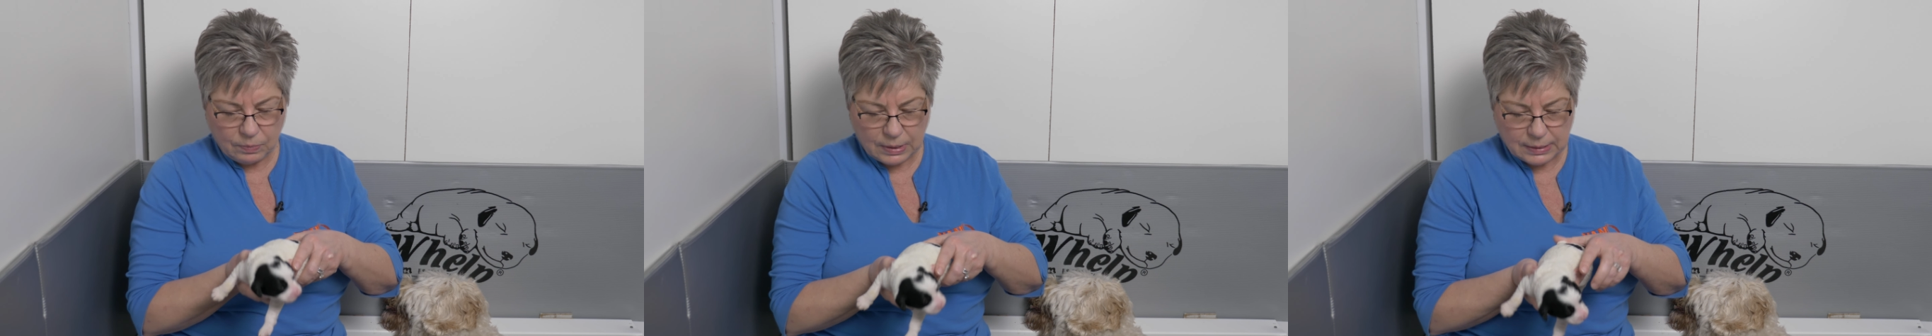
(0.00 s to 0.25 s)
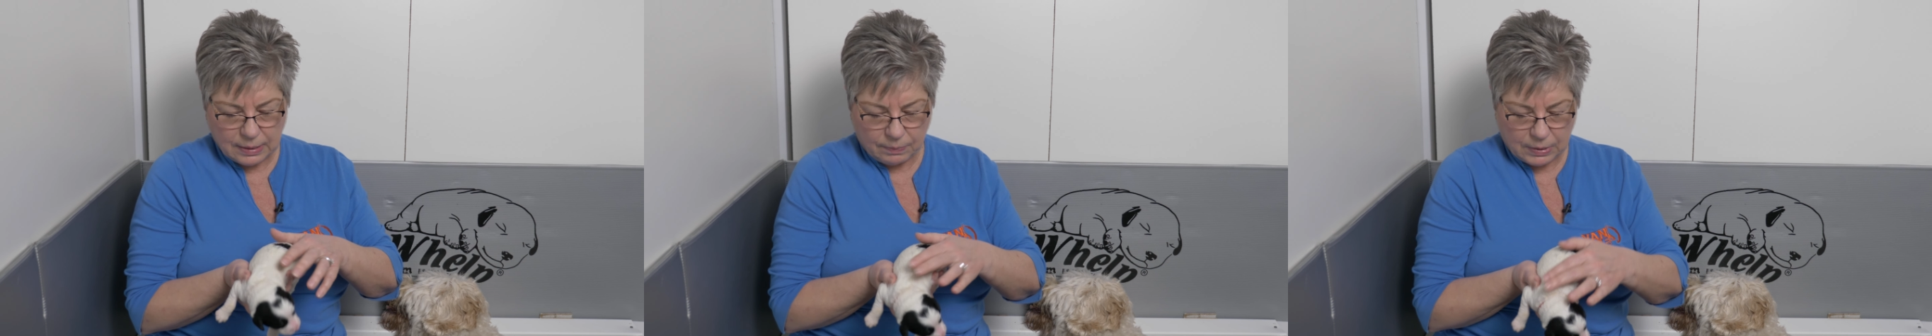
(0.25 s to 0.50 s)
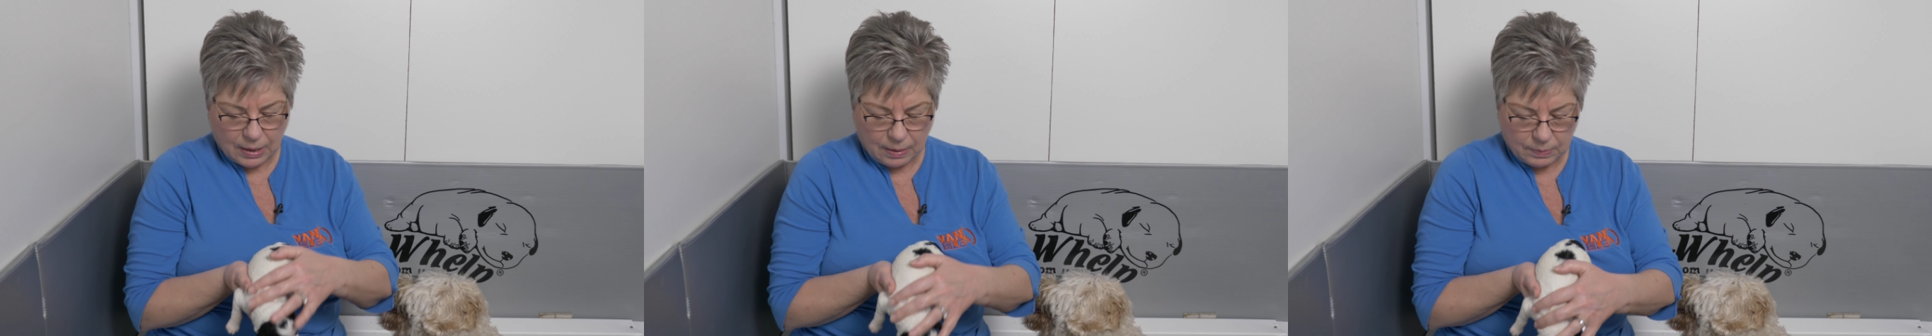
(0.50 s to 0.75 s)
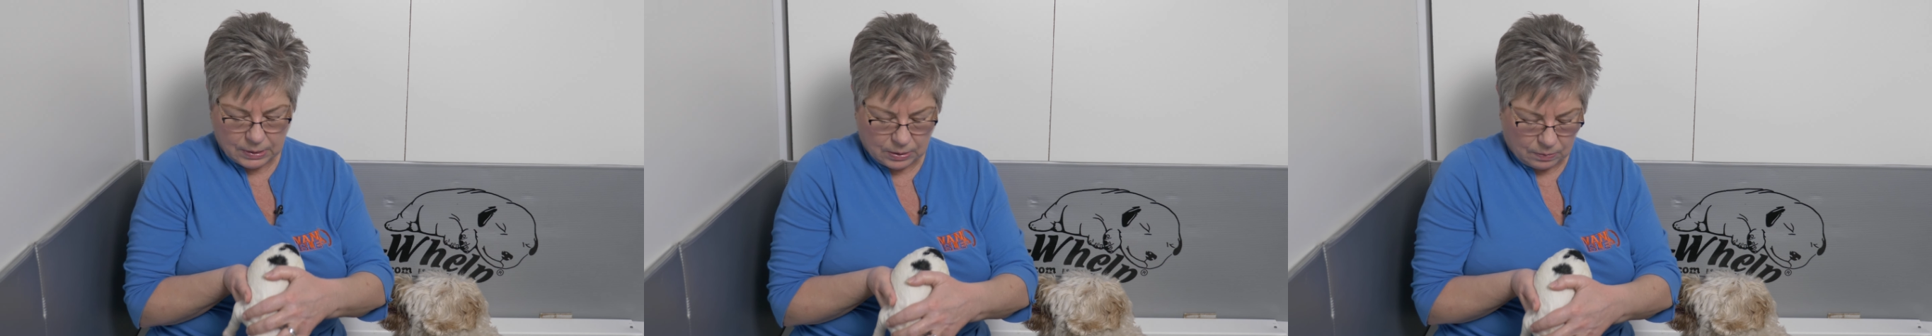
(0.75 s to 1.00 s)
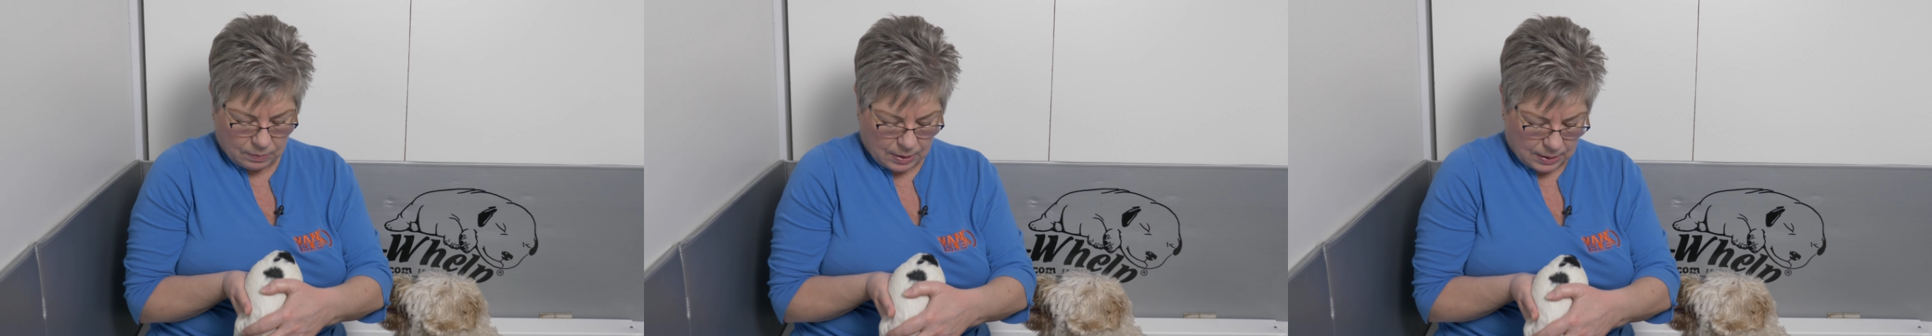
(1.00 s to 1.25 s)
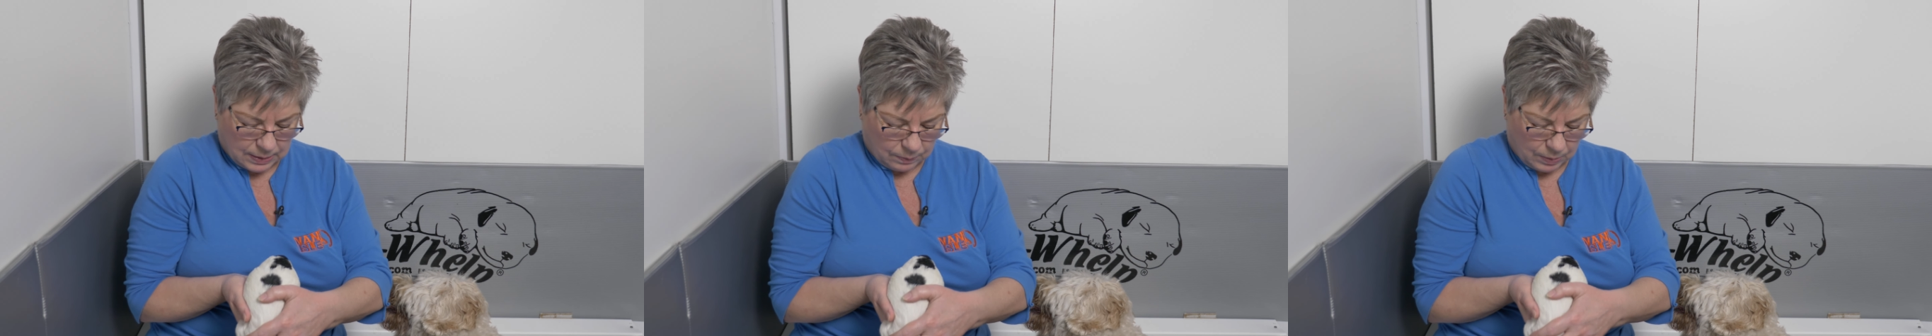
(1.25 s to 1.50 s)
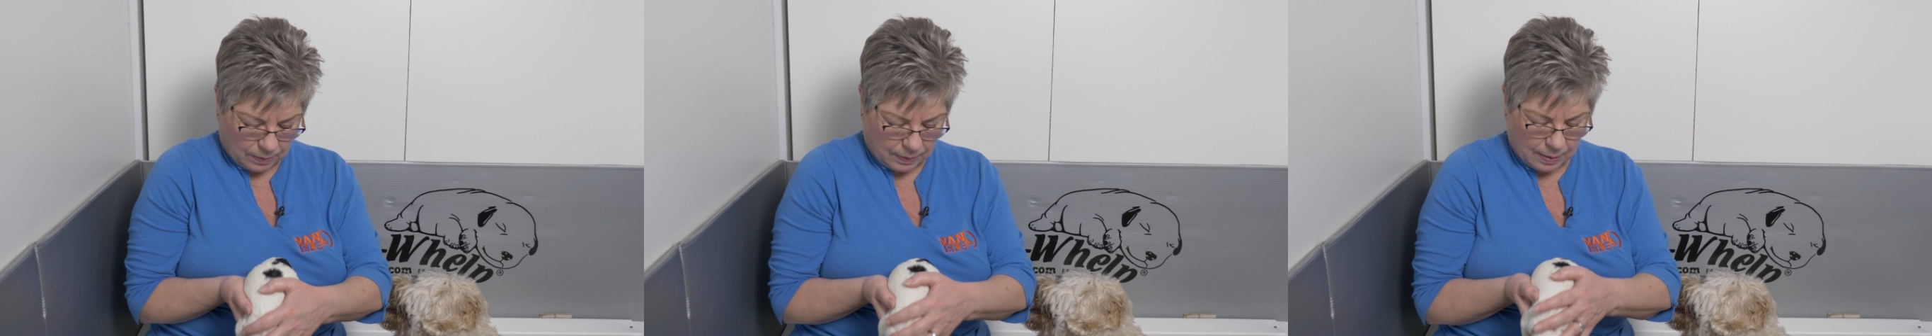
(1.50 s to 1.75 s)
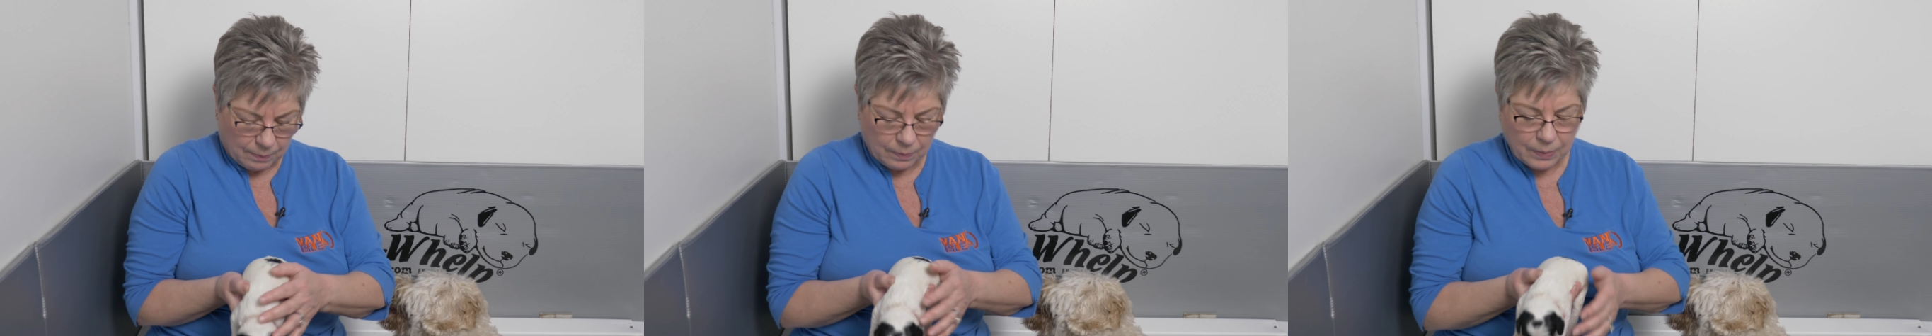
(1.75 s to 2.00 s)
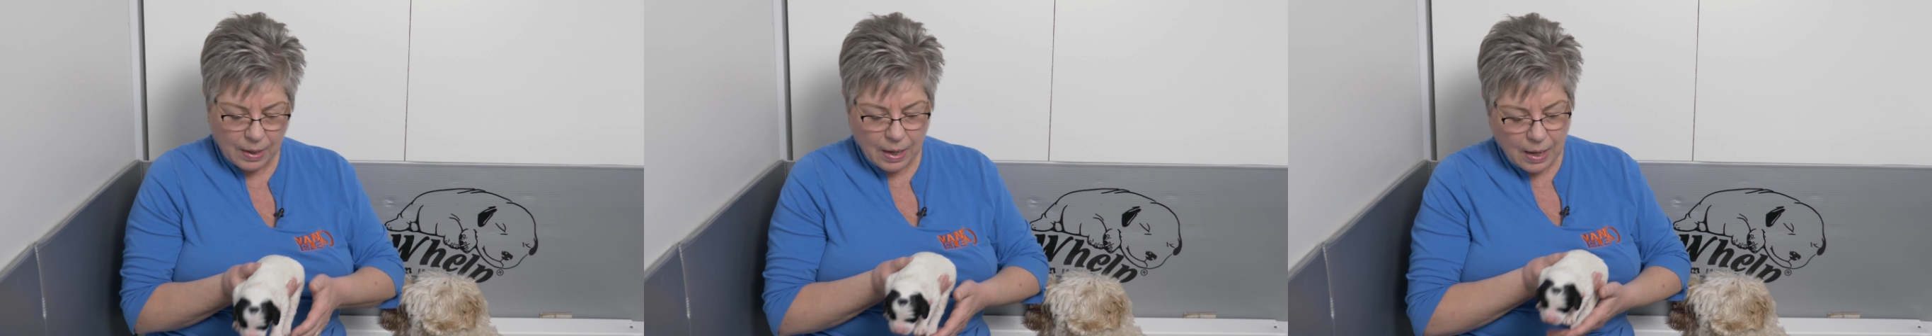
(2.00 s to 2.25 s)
we sometimes do this with them.